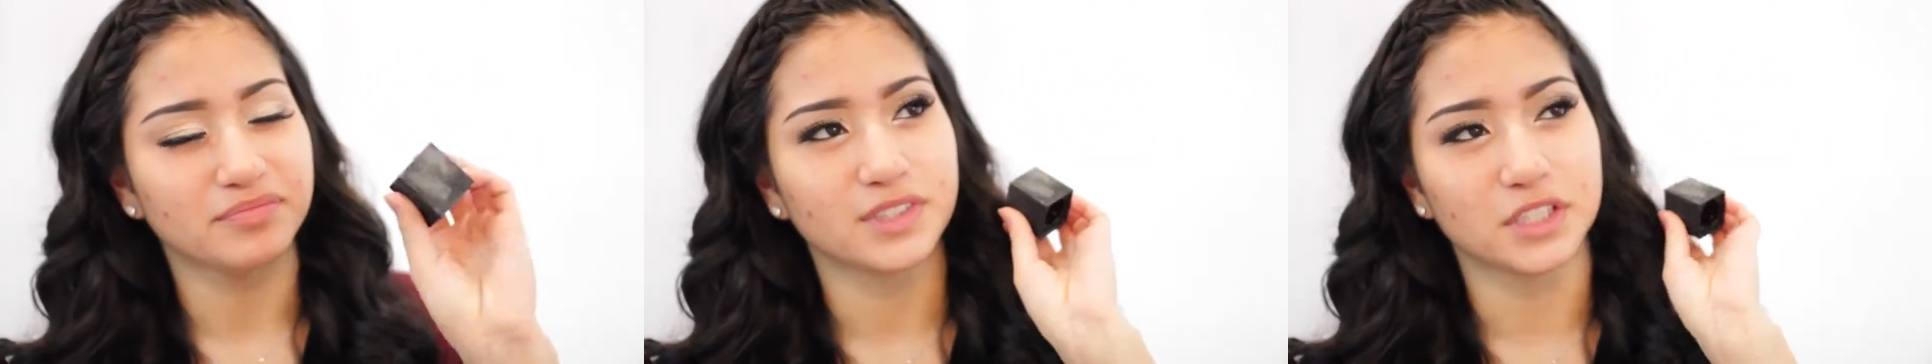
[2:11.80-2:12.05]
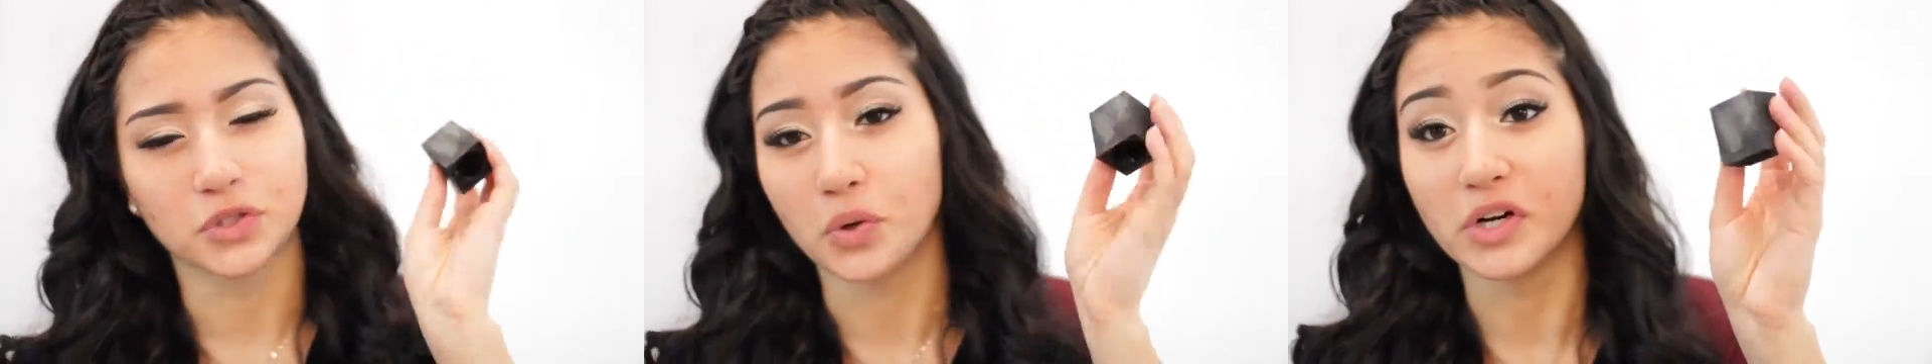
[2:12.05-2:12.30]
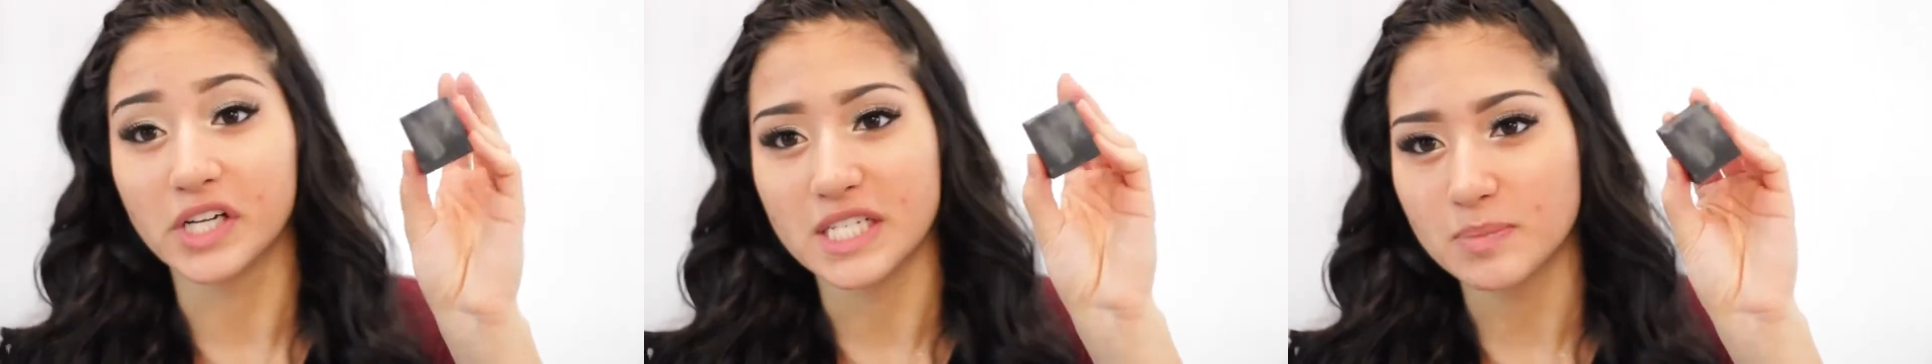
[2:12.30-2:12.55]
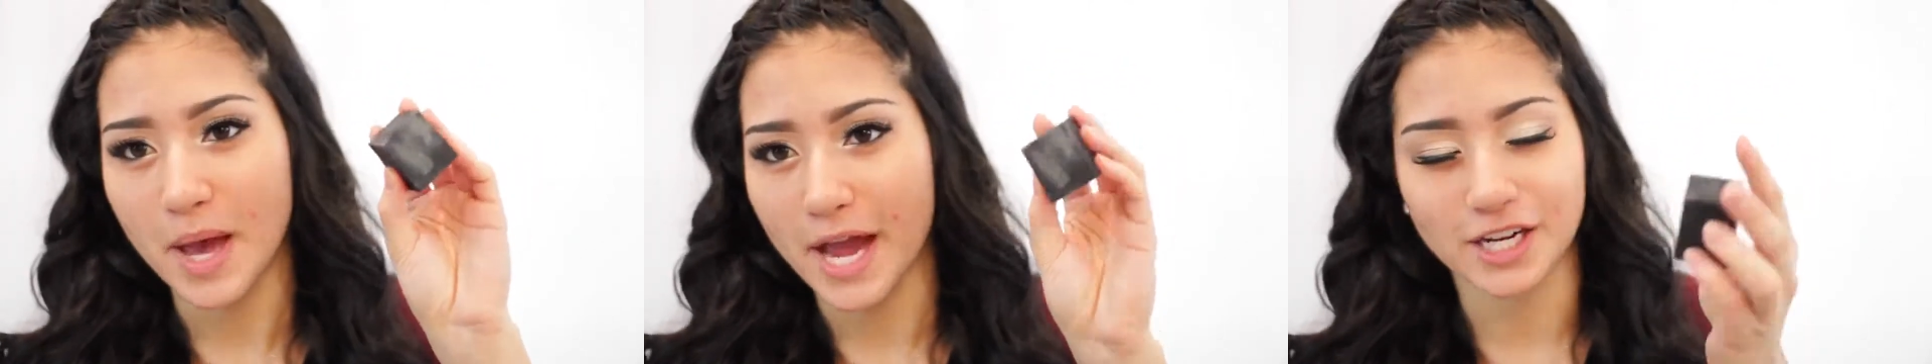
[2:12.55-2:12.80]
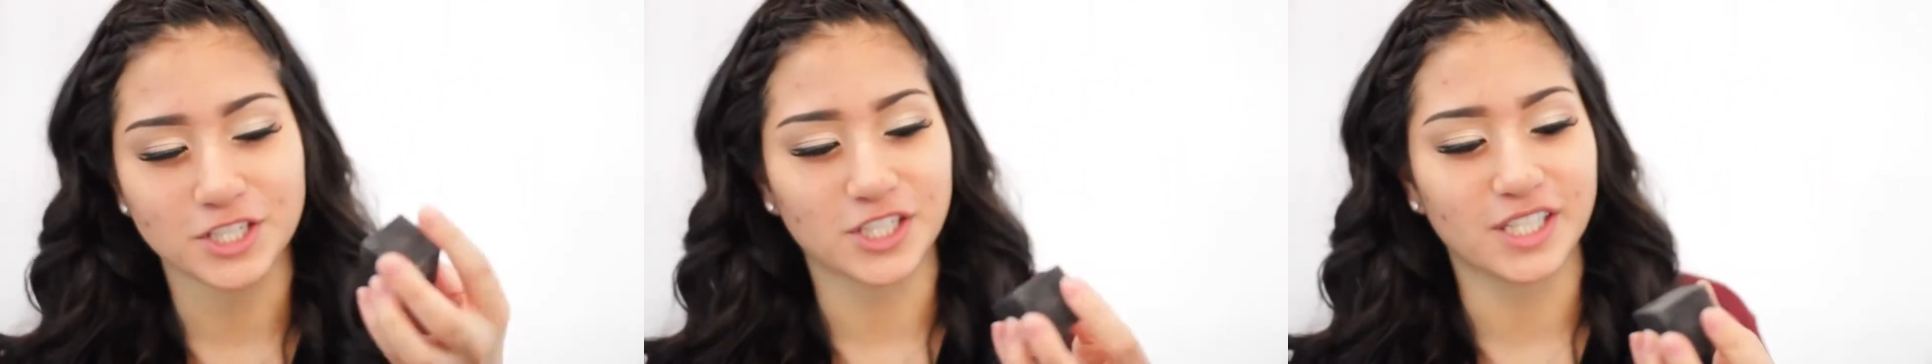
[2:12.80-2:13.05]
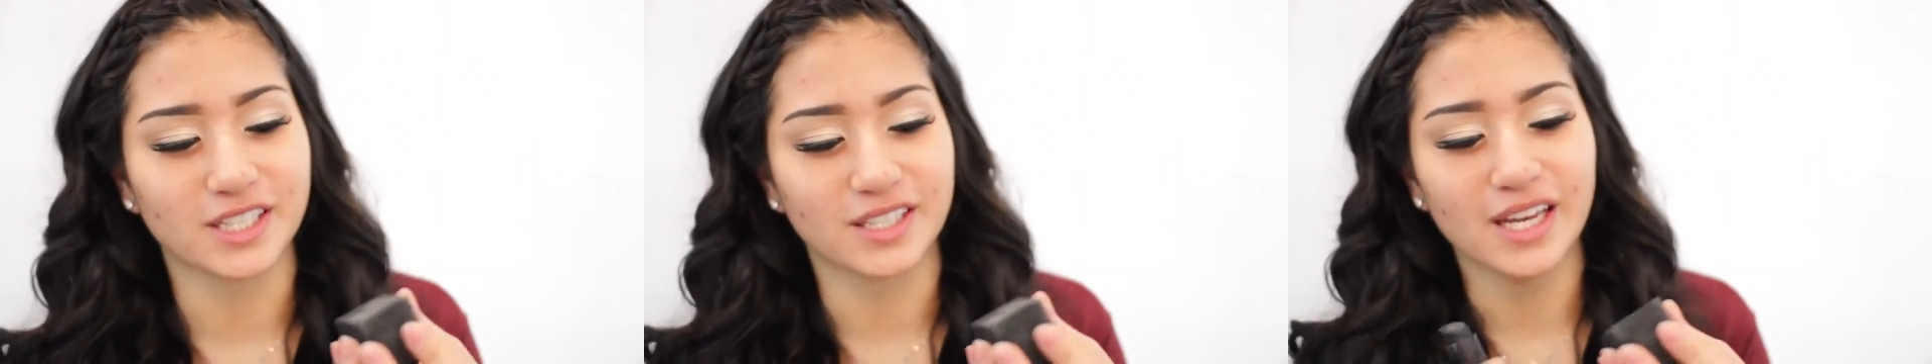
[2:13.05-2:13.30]
notorious
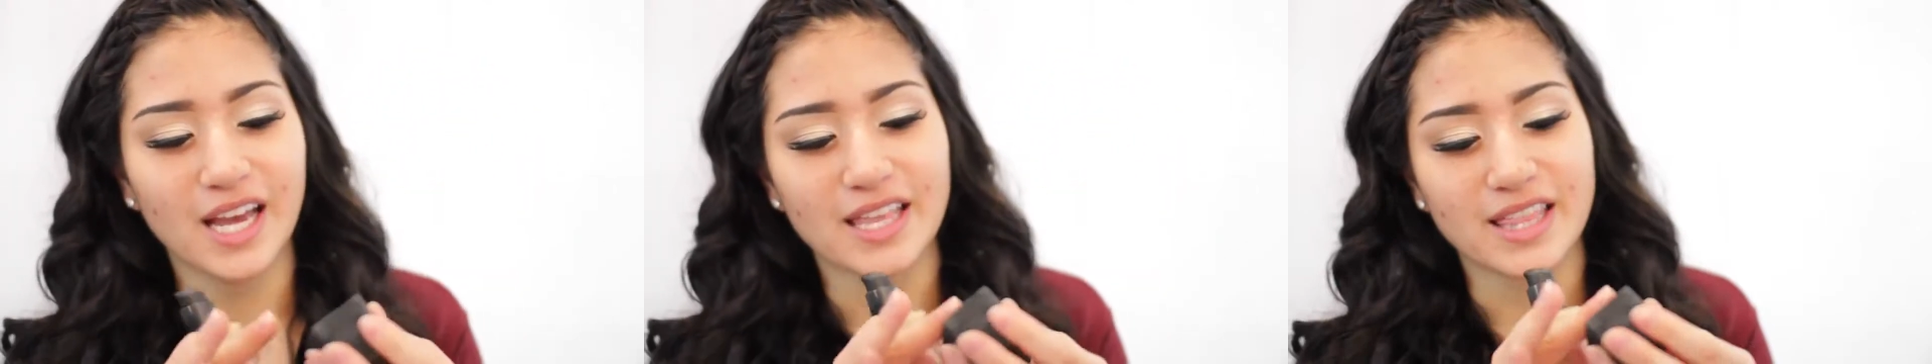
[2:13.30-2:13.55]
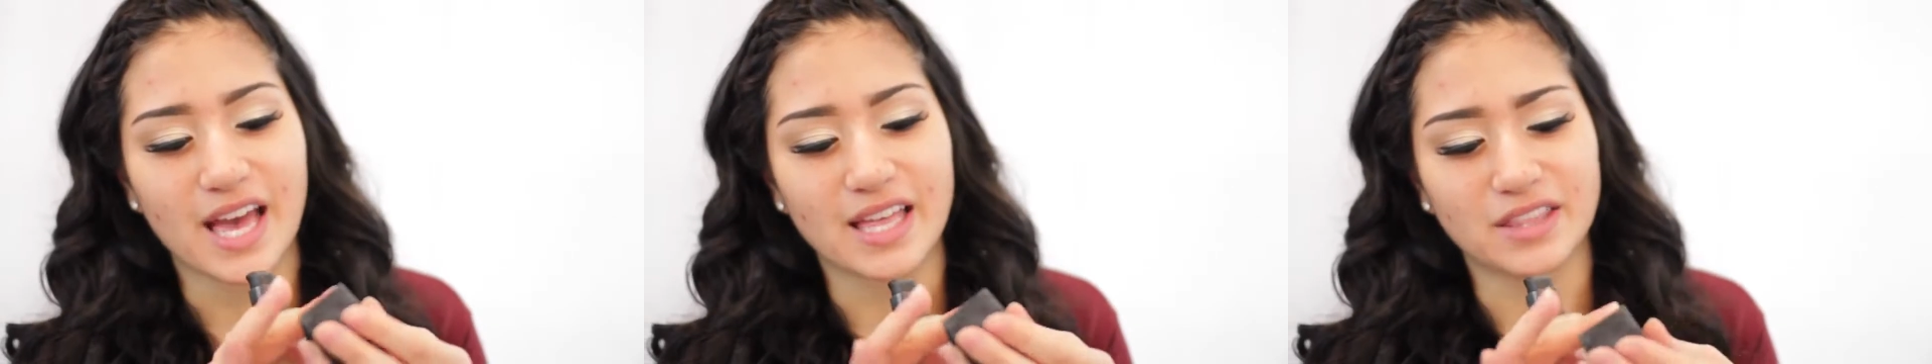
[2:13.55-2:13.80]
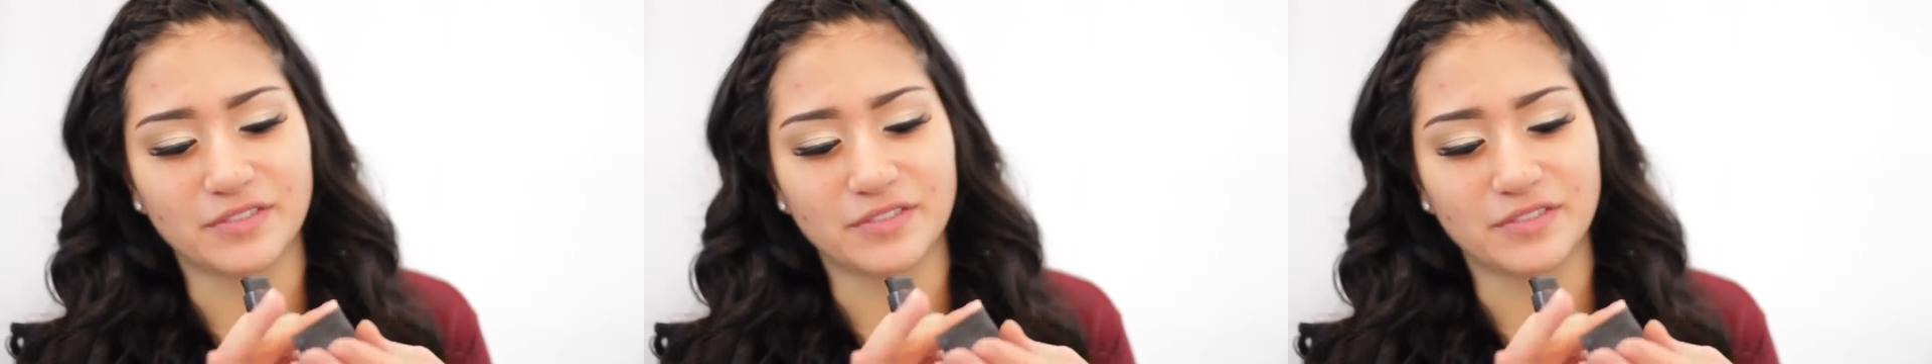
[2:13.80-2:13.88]
packaging that